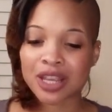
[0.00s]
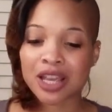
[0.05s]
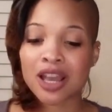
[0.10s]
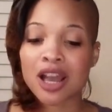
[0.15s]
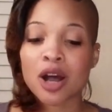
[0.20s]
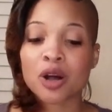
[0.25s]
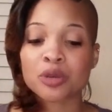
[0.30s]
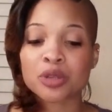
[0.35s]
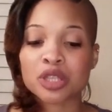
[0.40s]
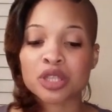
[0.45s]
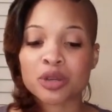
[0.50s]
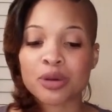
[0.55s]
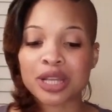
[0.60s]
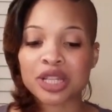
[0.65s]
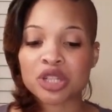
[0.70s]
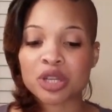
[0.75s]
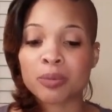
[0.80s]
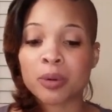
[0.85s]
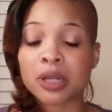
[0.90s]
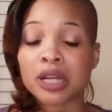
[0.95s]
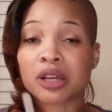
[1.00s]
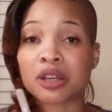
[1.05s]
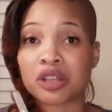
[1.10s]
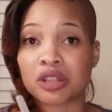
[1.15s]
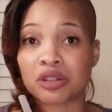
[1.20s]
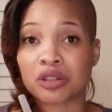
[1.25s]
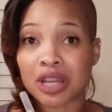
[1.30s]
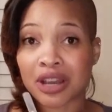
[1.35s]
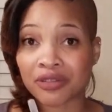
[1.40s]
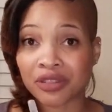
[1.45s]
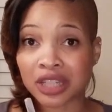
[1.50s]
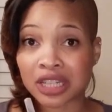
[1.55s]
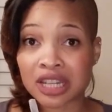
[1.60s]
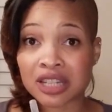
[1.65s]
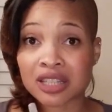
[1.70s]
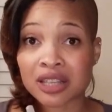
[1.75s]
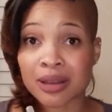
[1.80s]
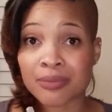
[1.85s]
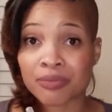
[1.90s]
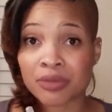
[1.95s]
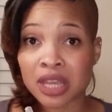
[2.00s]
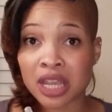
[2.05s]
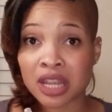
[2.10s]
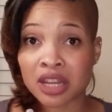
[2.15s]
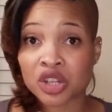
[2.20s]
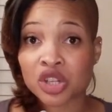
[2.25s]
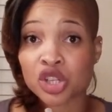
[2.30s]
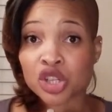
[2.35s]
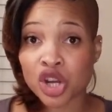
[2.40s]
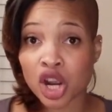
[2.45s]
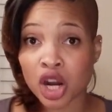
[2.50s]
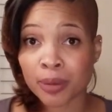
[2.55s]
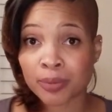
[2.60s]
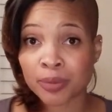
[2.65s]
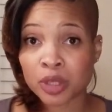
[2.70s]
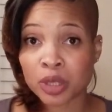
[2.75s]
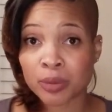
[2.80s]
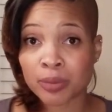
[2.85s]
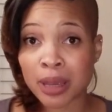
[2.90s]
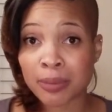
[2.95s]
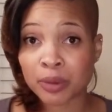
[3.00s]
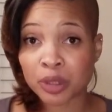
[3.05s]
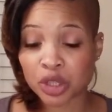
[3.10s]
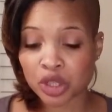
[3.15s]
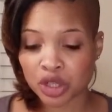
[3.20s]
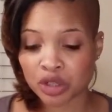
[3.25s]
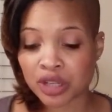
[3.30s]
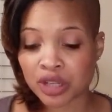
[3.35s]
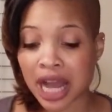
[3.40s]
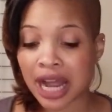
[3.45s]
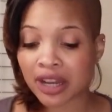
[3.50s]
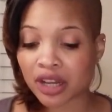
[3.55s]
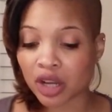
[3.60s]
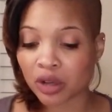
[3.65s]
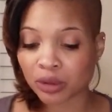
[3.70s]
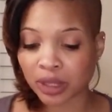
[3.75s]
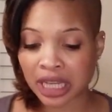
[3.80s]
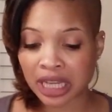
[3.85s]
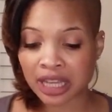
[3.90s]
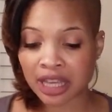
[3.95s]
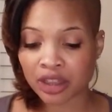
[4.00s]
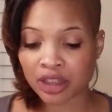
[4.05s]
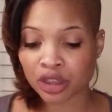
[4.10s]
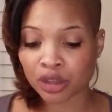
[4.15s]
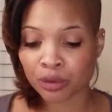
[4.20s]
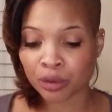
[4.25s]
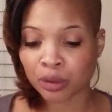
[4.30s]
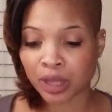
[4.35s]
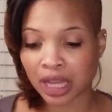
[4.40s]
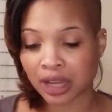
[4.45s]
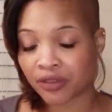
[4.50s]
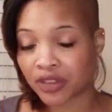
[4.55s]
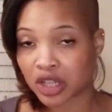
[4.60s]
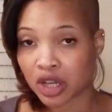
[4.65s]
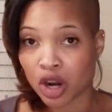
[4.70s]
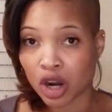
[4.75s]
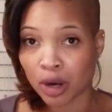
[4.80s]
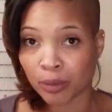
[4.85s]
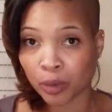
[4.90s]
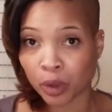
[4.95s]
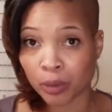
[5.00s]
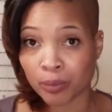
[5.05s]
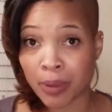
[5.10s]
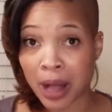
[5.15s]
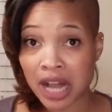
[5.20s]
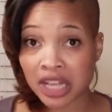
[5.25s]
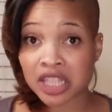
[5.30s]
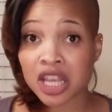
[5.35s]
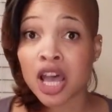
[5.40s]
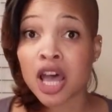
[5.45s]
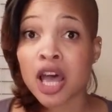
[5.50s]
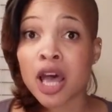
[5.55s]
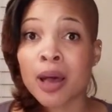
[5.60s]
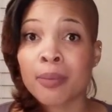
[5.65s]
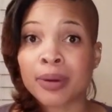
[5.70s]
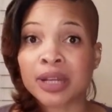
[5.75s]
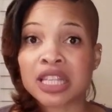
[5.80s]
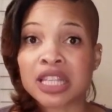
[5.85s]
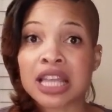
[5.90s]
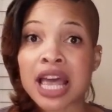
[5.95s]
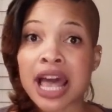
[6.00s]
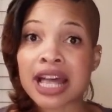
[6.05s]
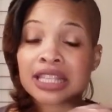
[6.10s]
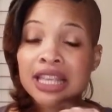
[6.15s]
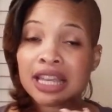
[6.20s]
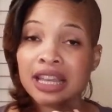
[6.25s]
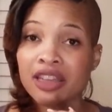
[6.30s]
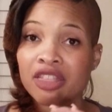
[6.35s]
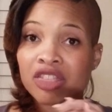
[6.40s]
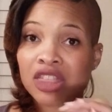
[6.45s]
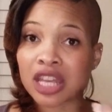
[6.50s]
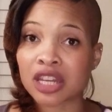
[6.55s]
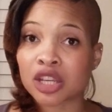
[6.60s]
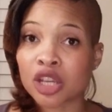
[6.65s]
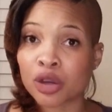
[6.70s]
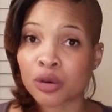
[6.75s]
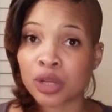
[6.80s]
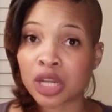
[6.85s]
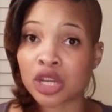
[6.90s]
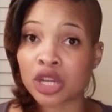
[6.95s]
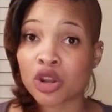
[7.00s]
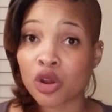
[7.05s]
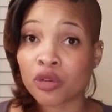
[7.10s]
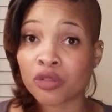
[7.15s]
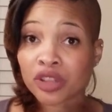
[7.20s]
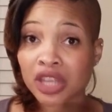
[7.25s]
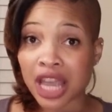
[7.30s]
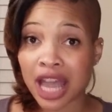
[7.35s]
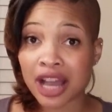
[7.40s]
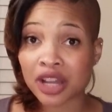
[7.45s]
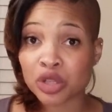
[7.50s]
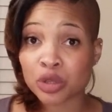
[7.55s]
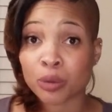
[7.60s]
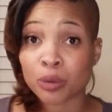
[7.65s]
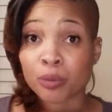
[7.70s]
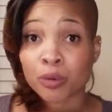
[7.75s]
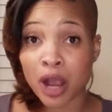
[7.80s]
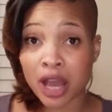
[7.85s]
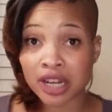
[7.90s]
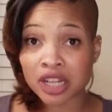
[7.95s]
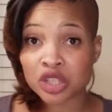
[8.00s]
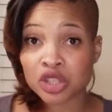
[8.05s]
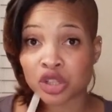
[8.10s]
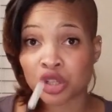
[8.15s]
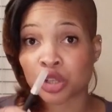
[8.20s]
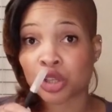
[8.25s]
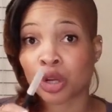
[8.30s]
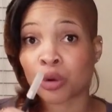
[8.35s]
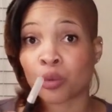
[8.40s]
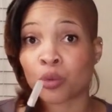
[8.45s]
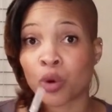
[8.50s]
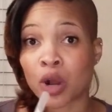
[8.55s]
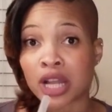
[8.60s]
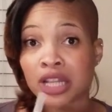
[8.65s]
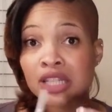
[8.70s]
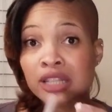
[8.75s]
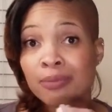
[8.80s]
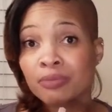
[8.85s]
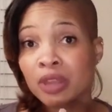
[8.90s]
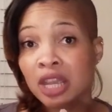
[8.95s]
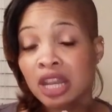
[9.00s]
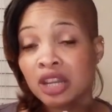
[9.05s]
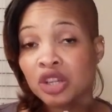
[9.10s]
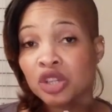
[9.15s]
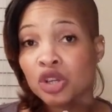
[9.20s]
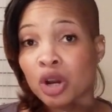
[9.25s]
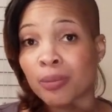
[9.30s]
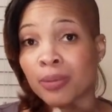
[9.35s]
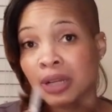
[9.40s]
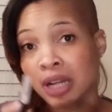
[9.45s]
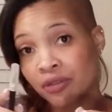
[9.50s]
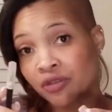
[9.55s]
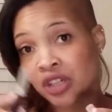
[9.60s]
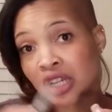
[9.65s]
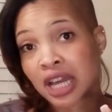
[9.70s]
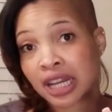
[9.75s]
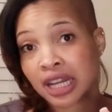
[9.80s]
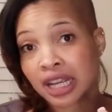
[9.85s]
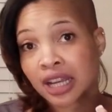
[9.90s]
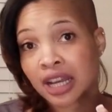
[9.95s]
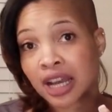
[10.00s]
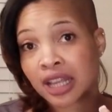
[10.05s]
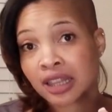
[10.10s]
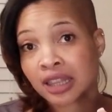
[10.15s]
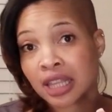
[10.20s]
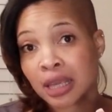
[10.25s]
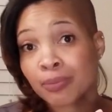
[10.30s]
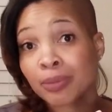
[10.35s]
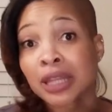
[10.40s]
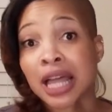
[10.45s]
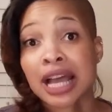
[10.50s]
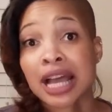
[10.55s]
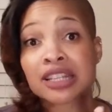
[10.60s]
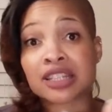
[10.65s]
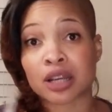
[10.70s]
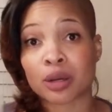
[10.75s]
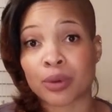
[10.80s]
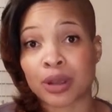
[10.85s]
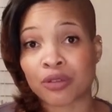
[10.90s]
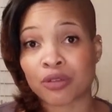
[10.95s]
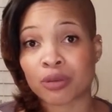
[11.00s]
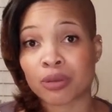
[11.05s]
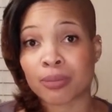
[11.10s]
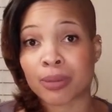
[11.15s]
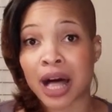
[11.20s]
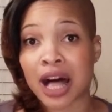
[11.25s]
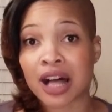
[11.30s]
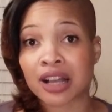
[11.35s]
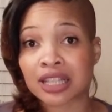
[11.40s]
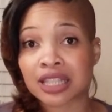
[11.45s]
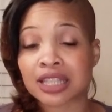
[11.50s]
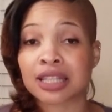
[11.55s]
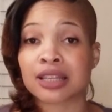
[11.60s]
Oh, so I should point out, you definitely need something sharp to be able to not only get through it's a cardboard box, but it has a thin coating over the actual product. So you're gonna want something sharp enough to kind of cut the plastic away from the box.